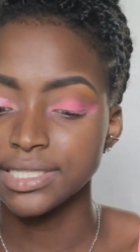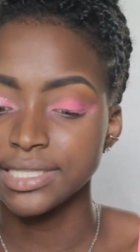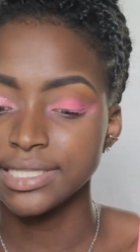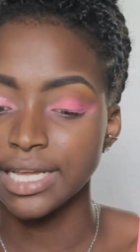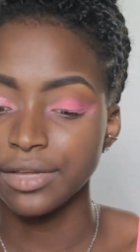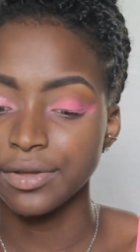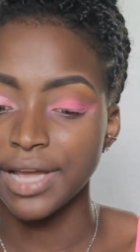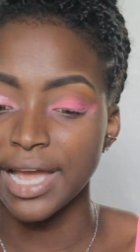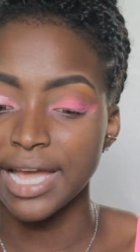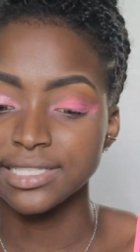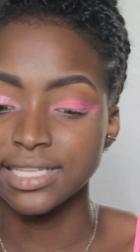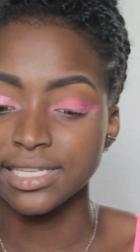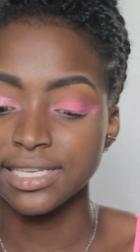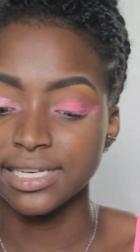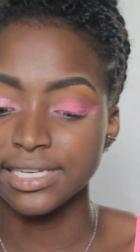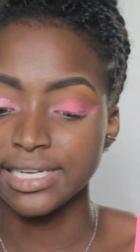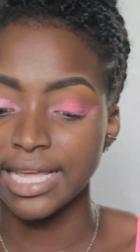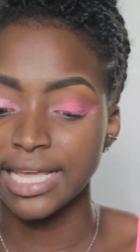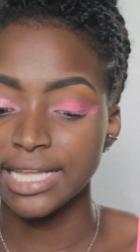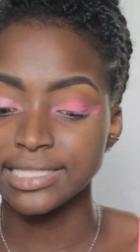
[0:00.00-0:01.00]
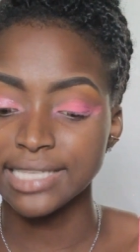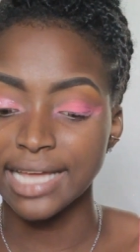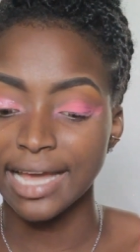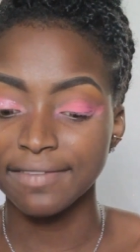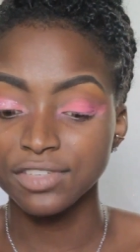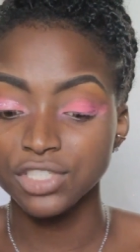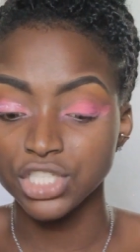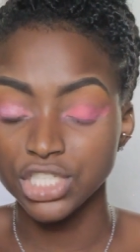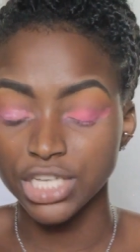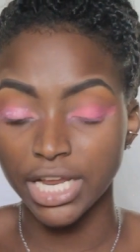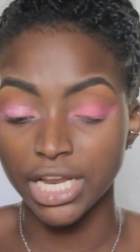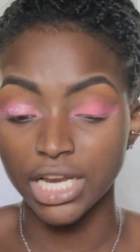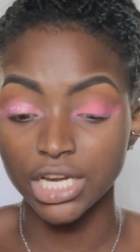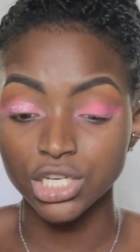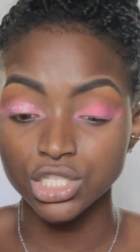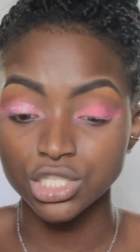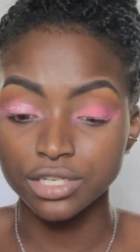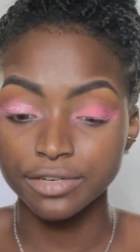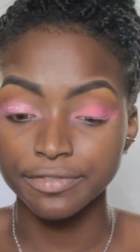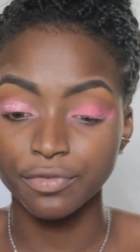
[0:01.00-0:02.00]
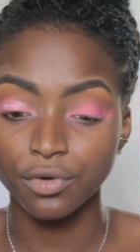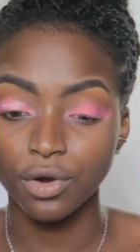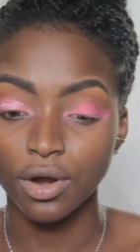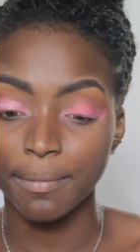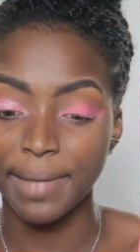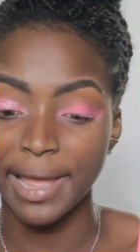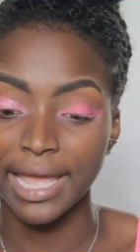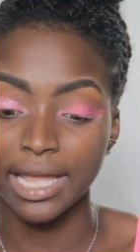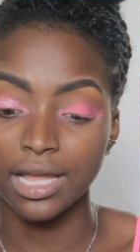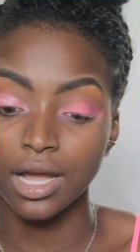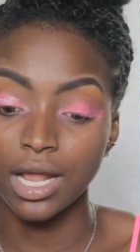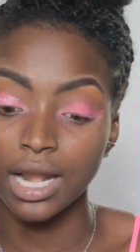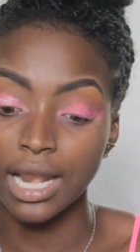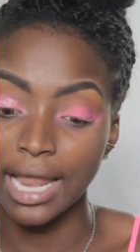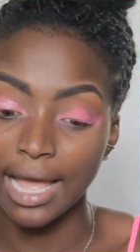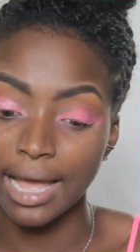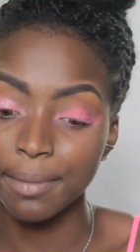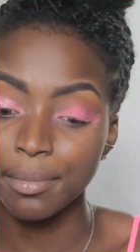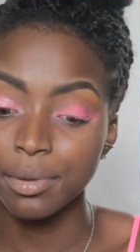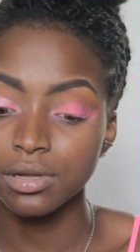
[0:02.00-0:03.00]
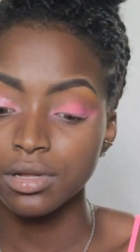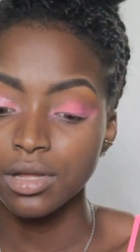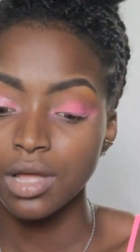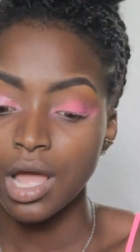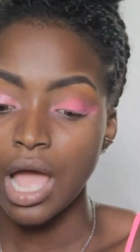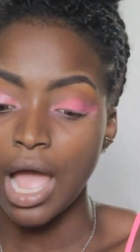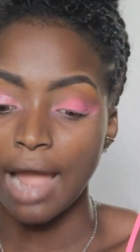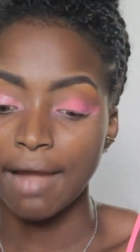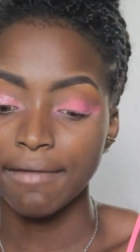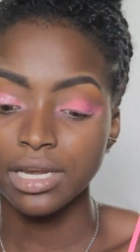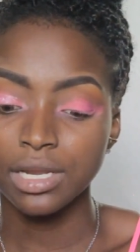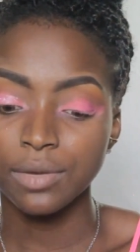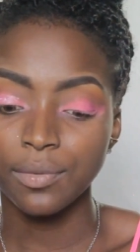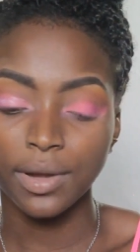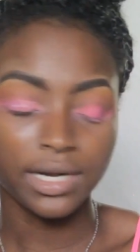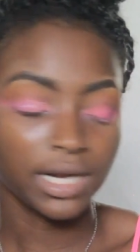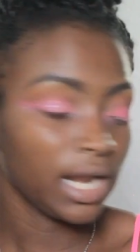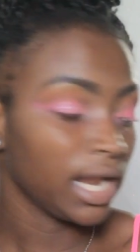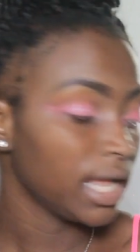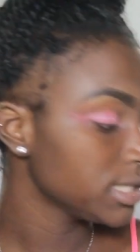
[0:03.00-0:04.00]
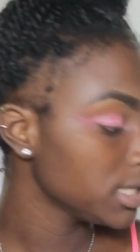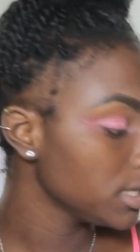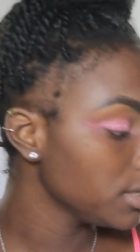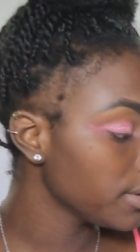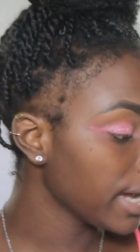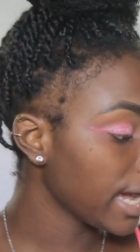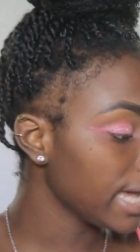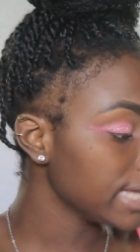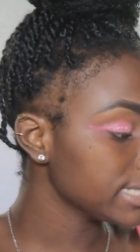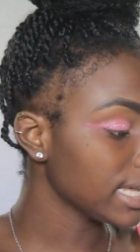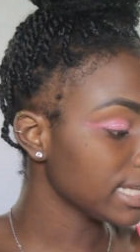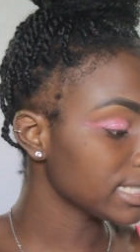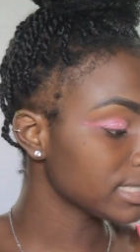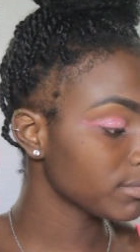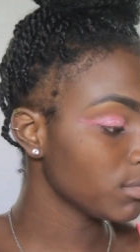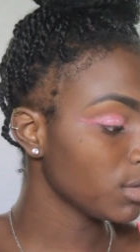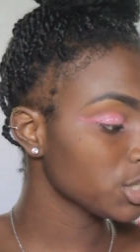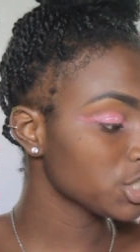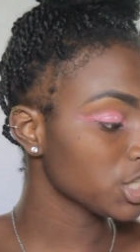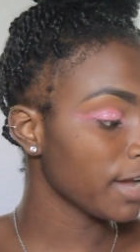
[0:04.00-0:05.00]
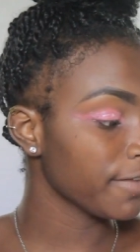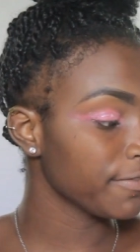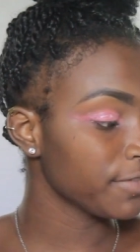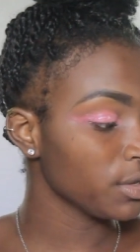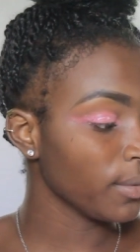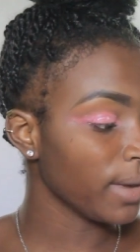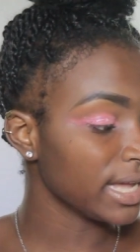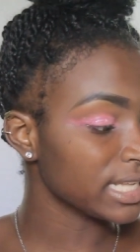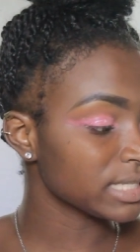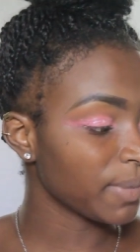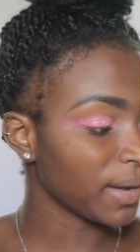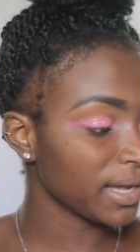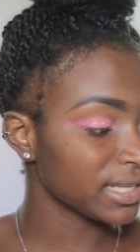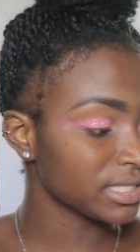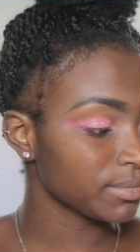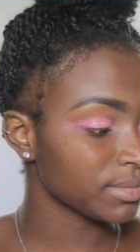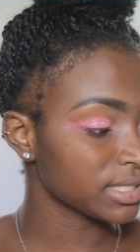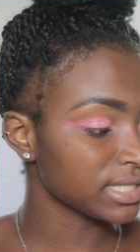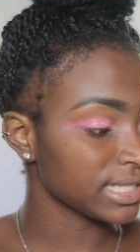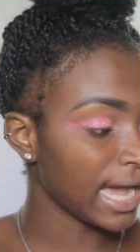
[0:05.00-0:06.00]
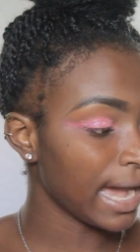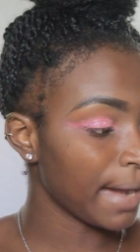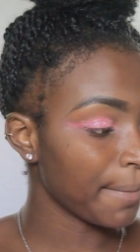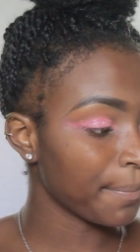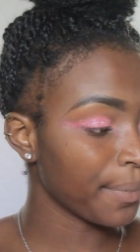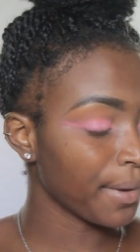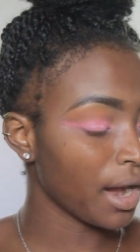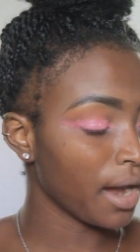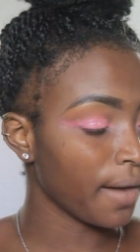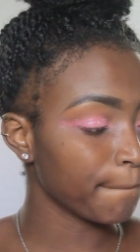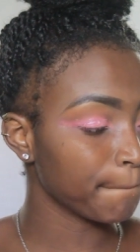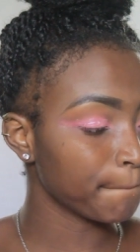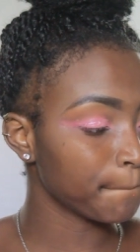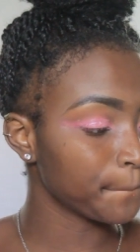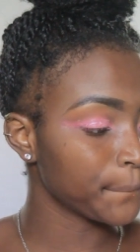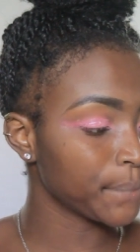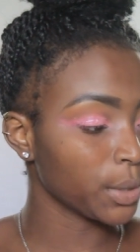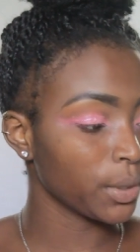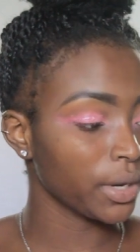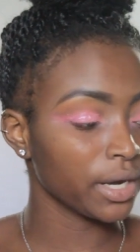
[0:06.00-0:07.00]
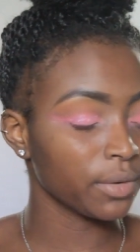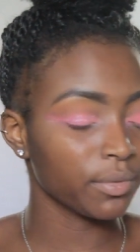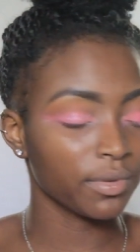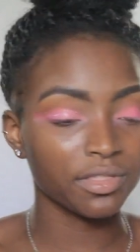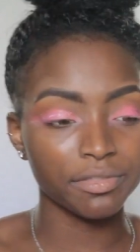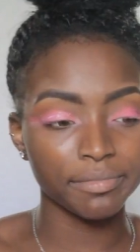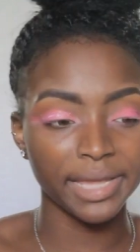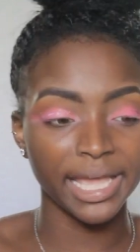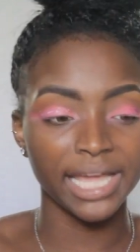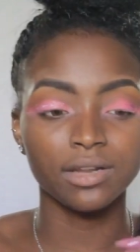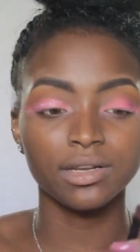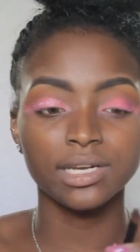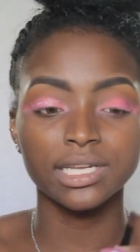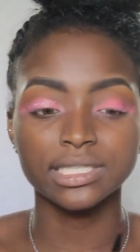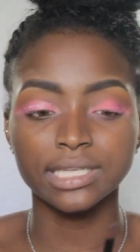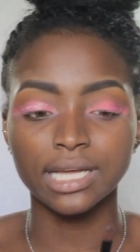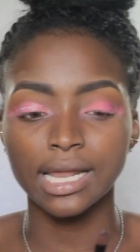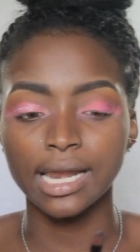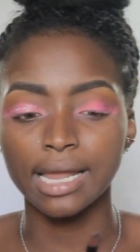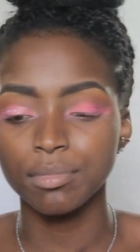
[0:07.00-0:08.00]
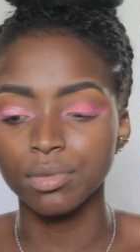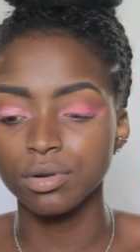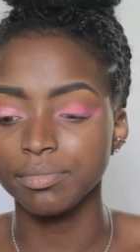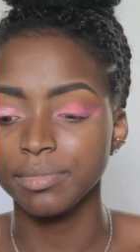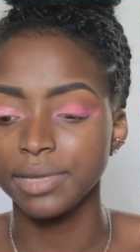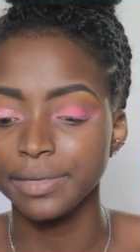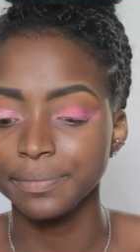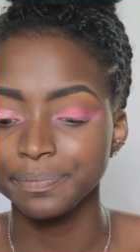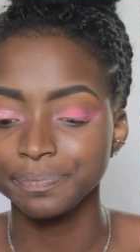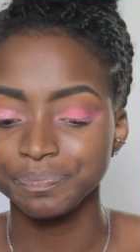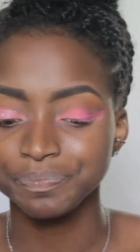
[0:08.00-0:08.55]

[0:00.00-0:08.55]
to tell you guys that the dates have changed for my collab. I really want a lot of you guys, as much of you as possible, to have on board with me and do this collab with me,